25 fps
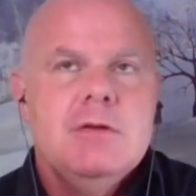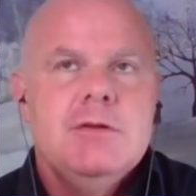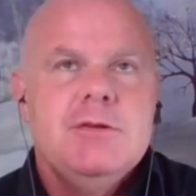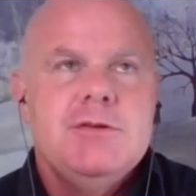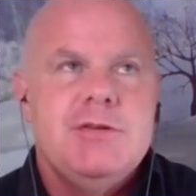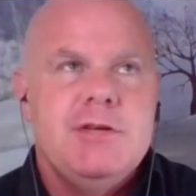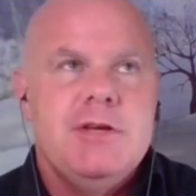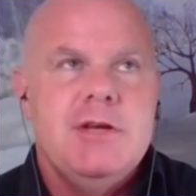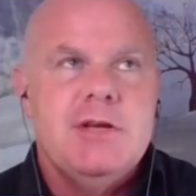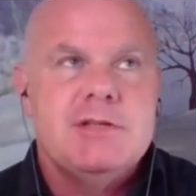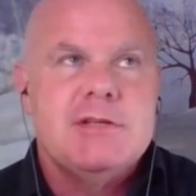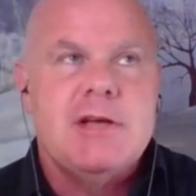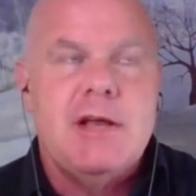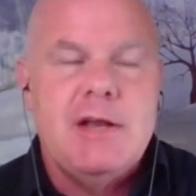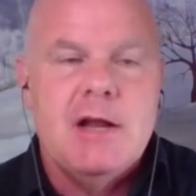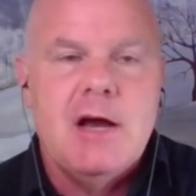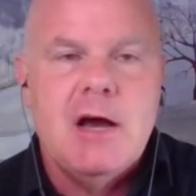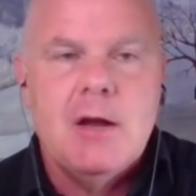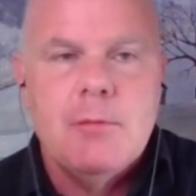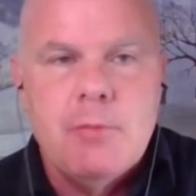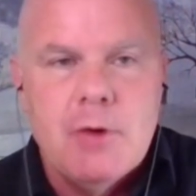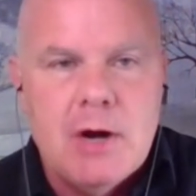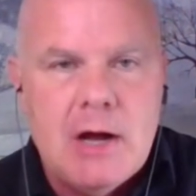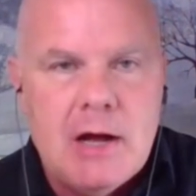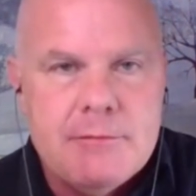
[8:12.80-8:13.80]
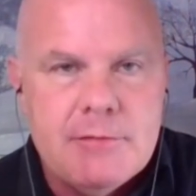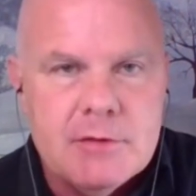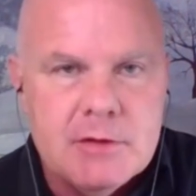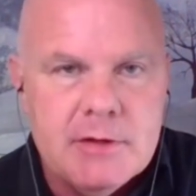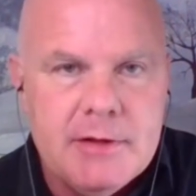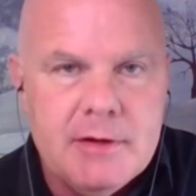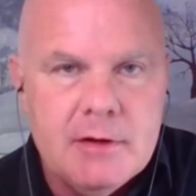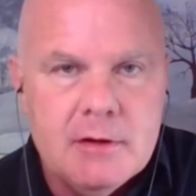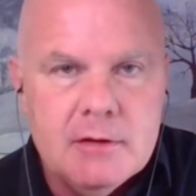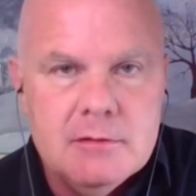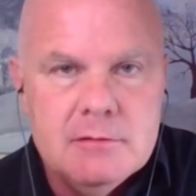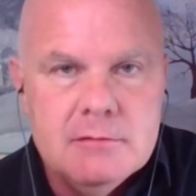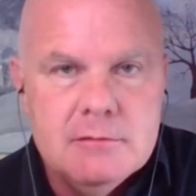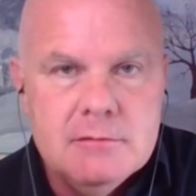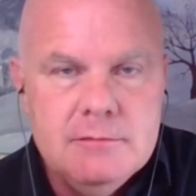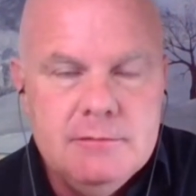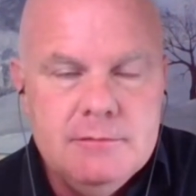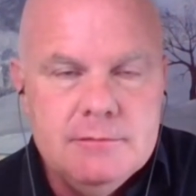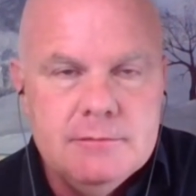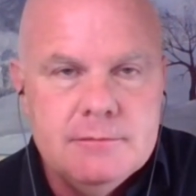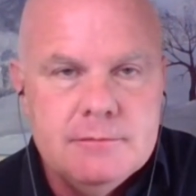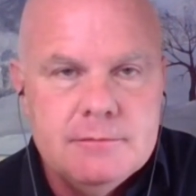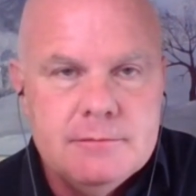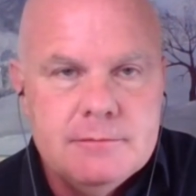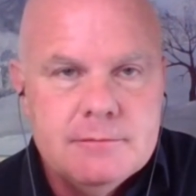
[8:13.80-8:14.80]
She is a nonprofit leader.
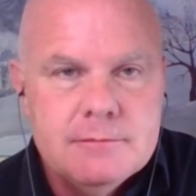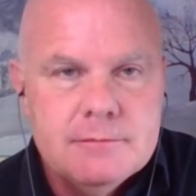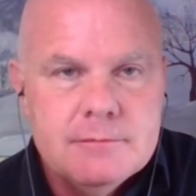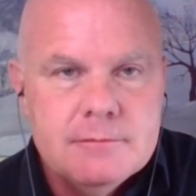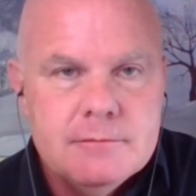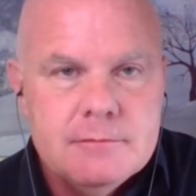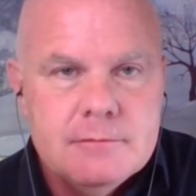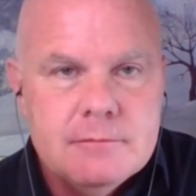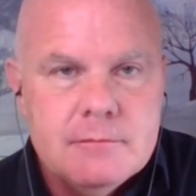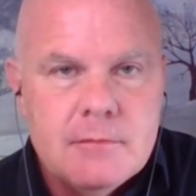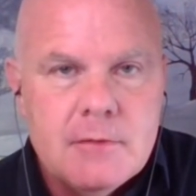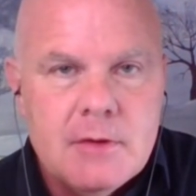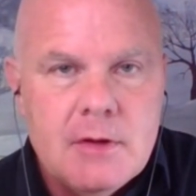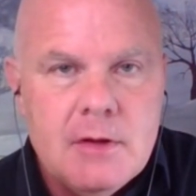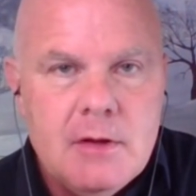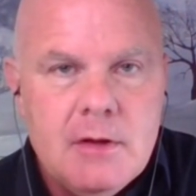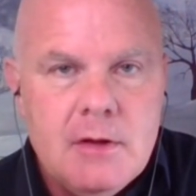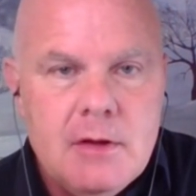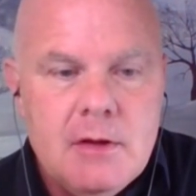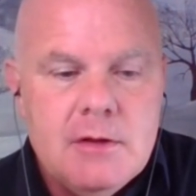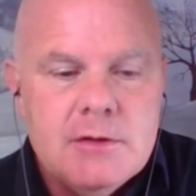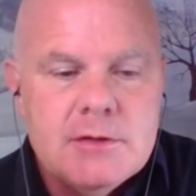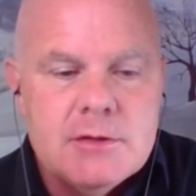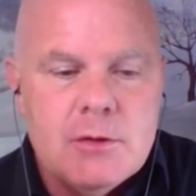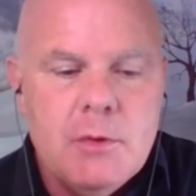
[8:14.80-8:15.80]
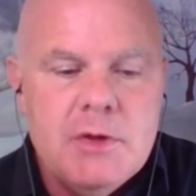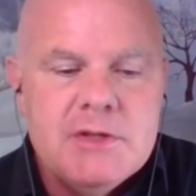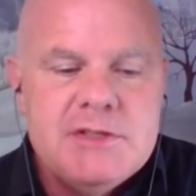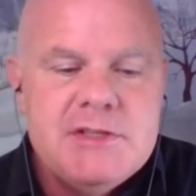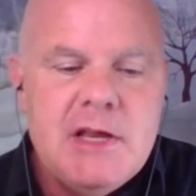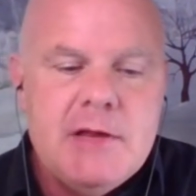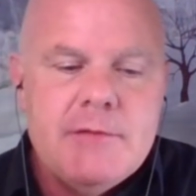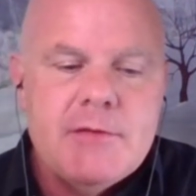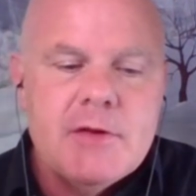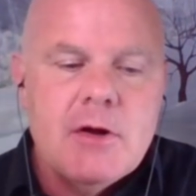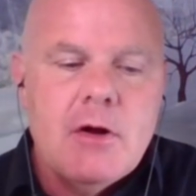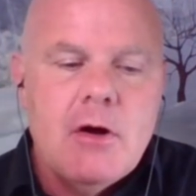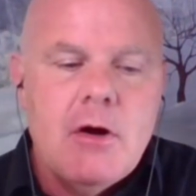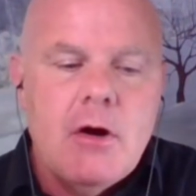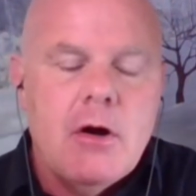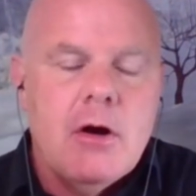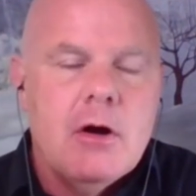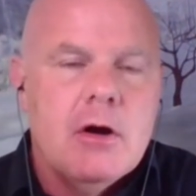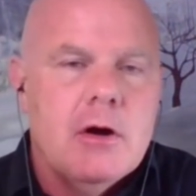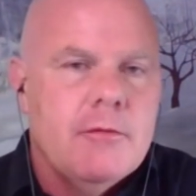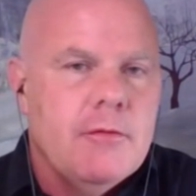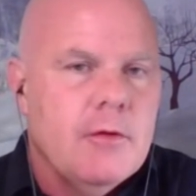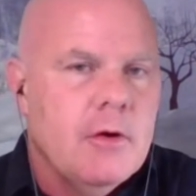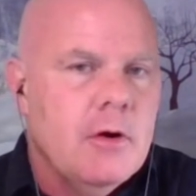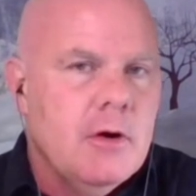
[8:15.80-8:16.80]
So it's even
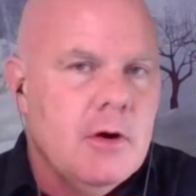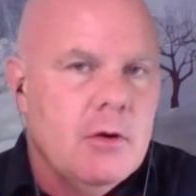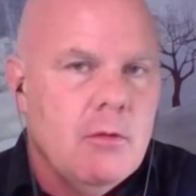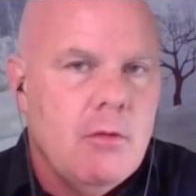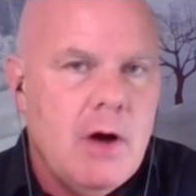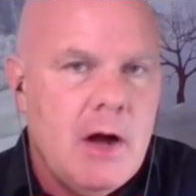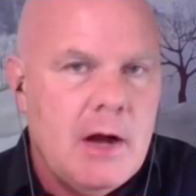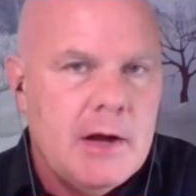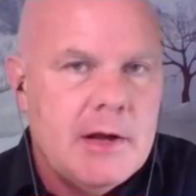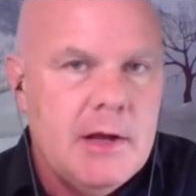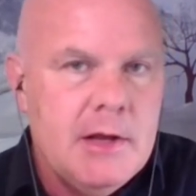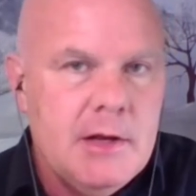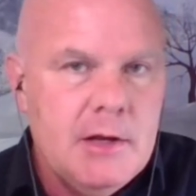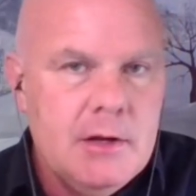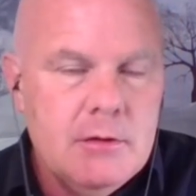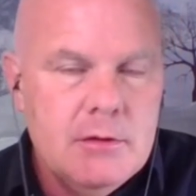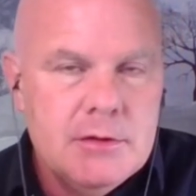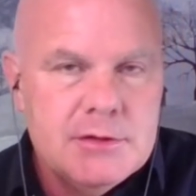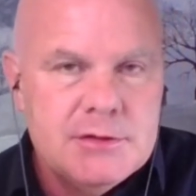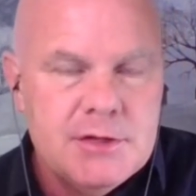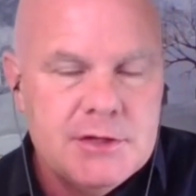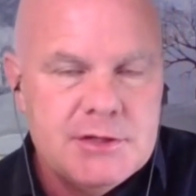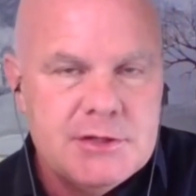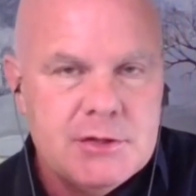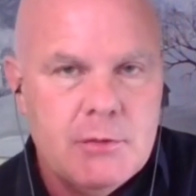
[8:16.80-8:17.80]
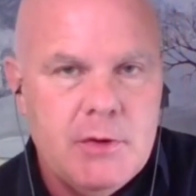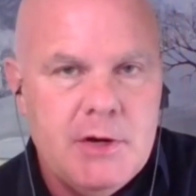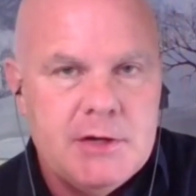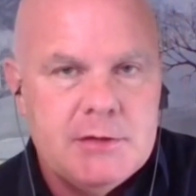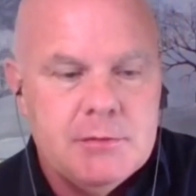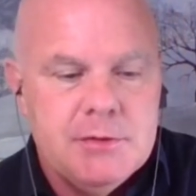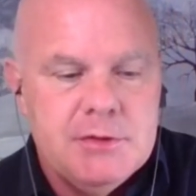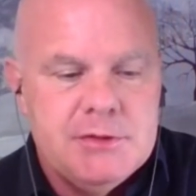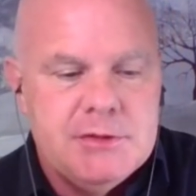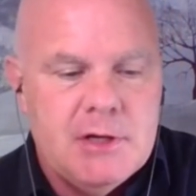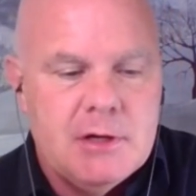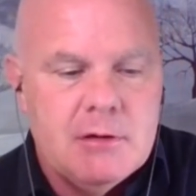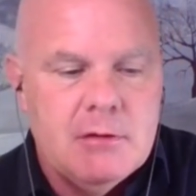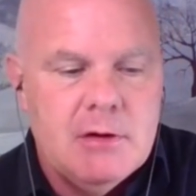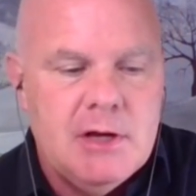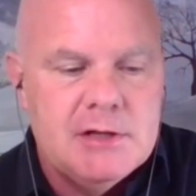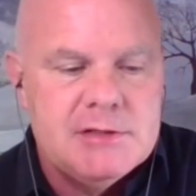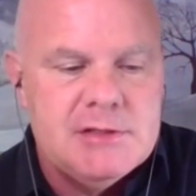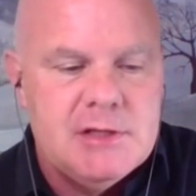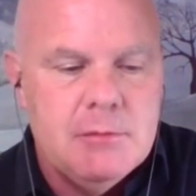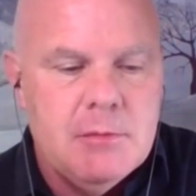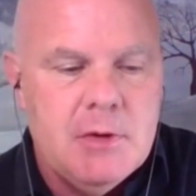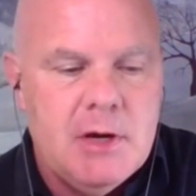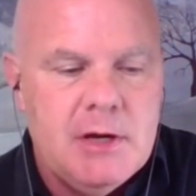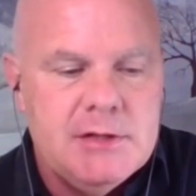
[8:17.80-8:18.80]
harder for her to walk into a situation with a
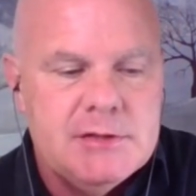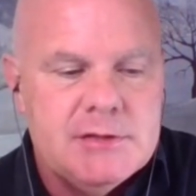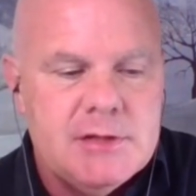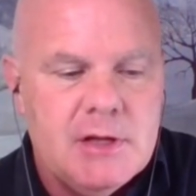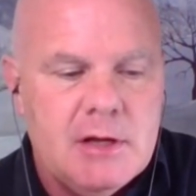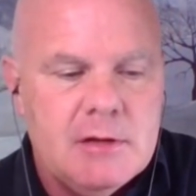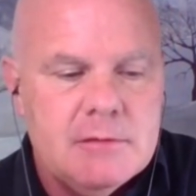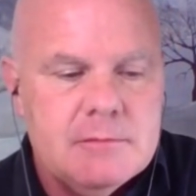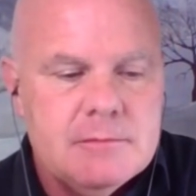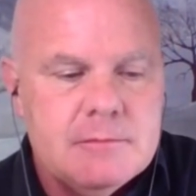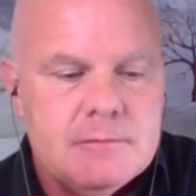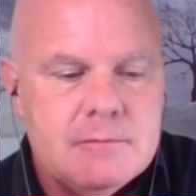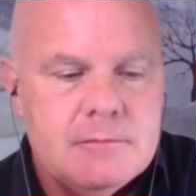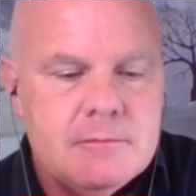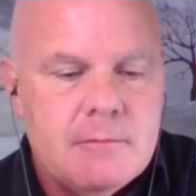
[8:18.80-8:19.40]
generosity mindset.